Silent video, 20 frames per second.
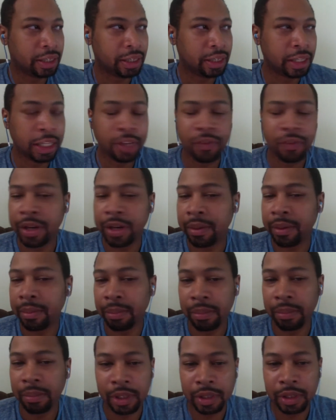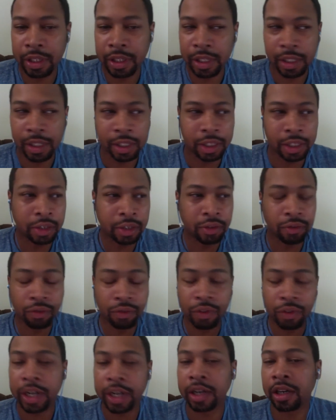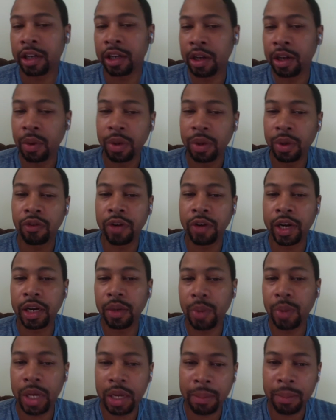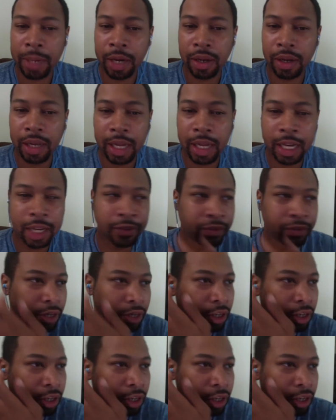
living a the regular going the regular way about life.